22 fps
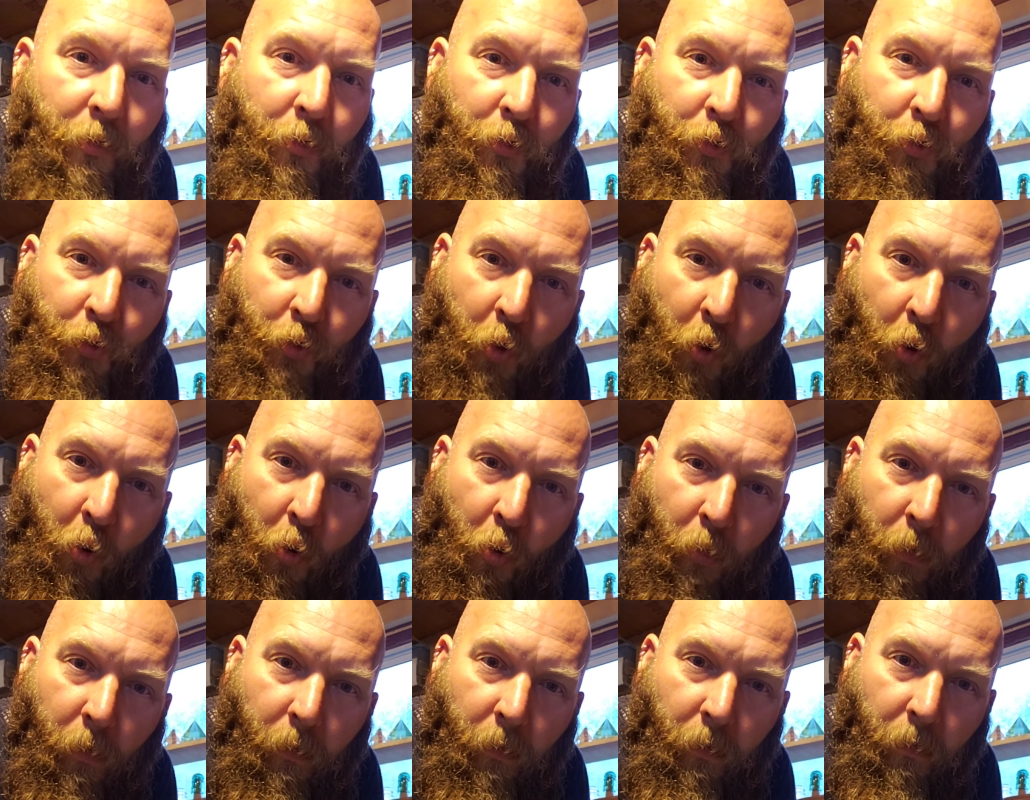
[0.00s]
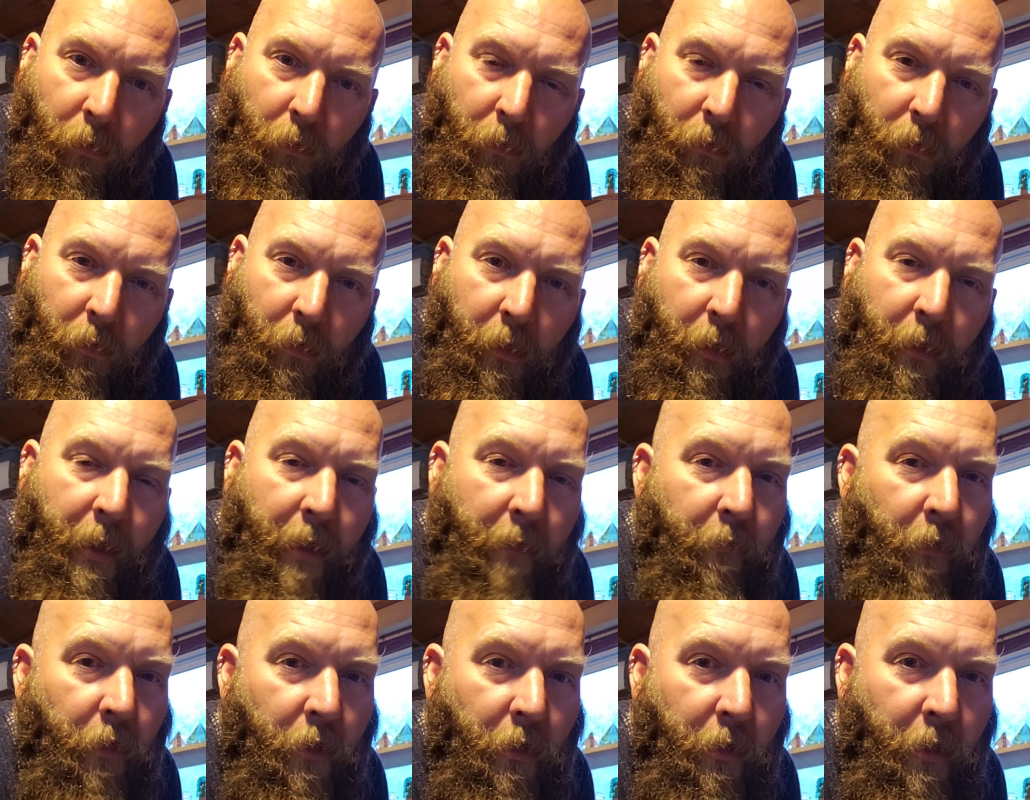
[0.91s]
skål, and have
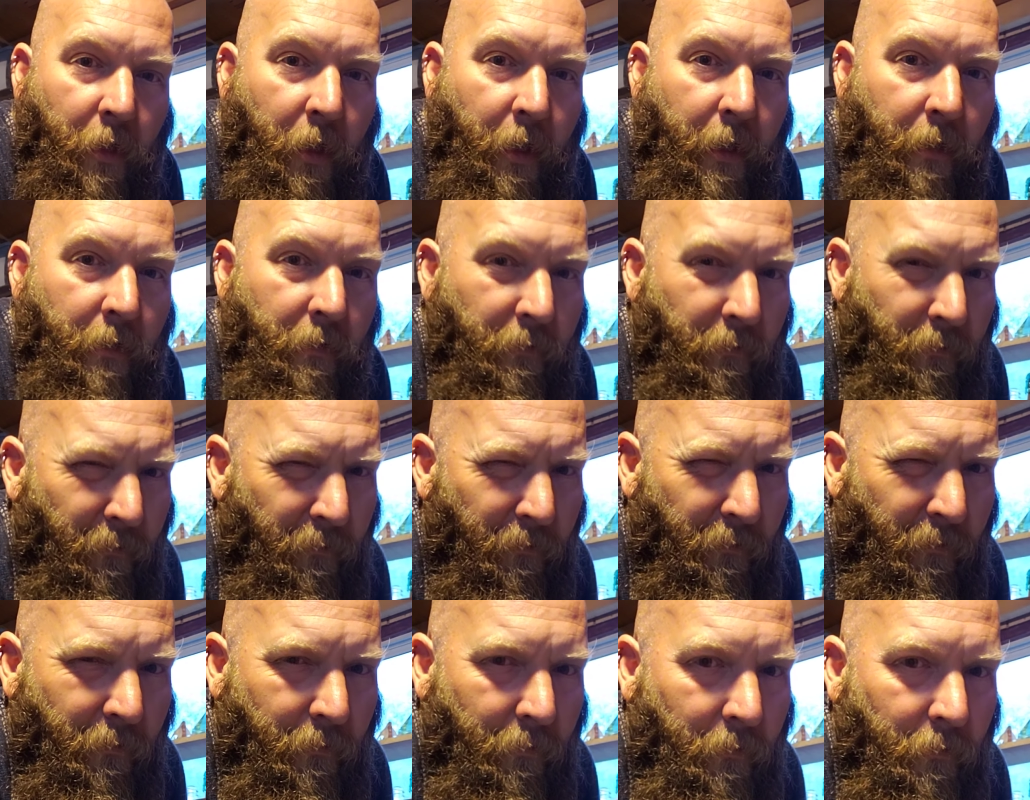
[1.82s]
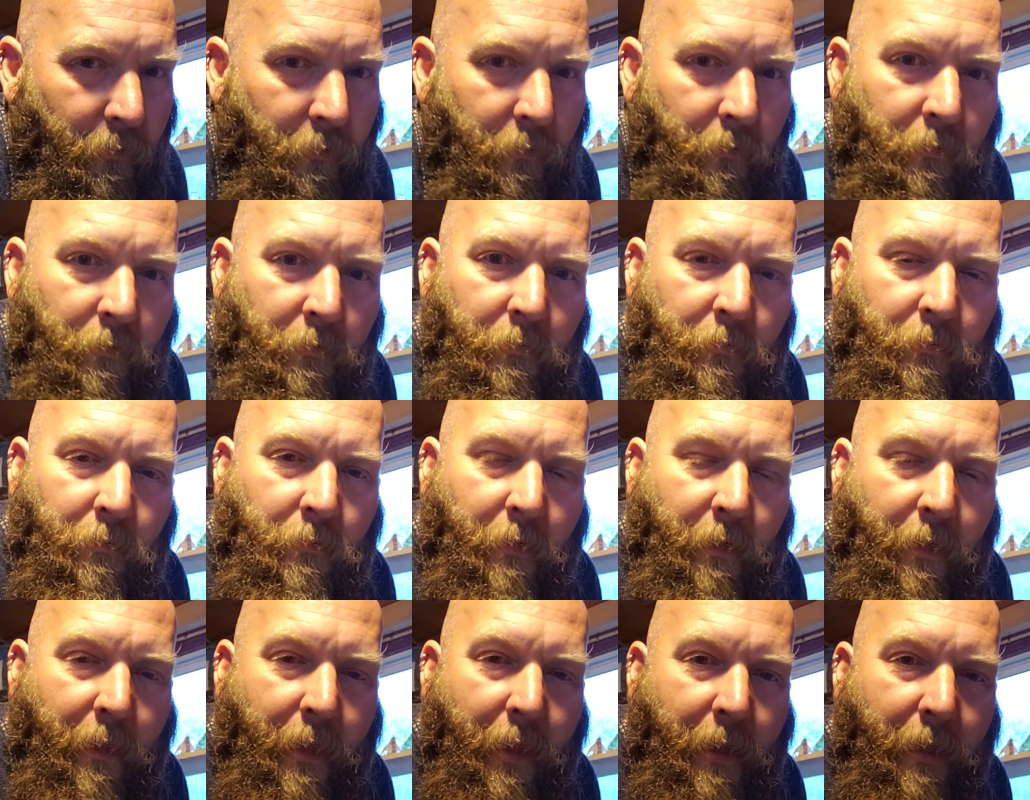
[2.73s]
a good night.
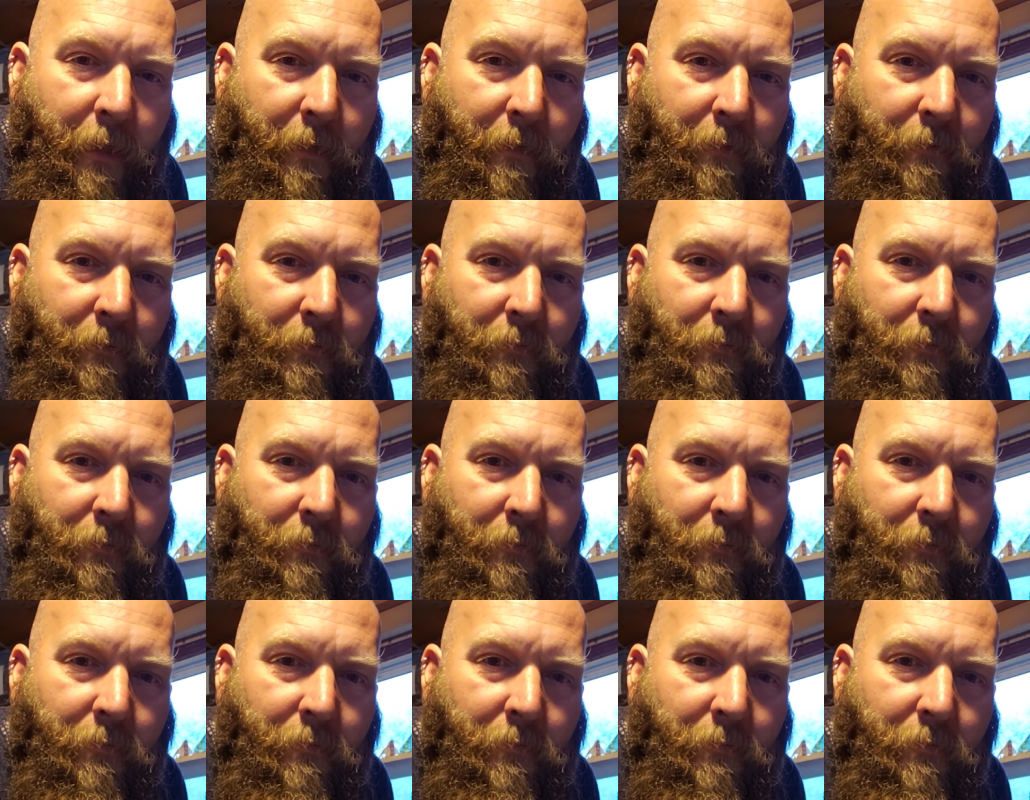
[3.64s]
Thank you.